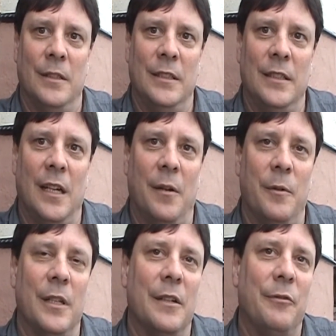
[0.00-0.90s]
Hmm. I
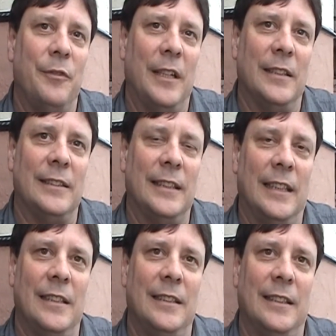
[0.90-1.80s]
really felt
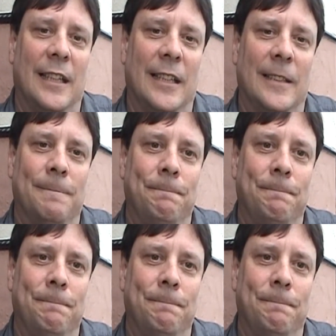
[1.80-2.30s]
that uh,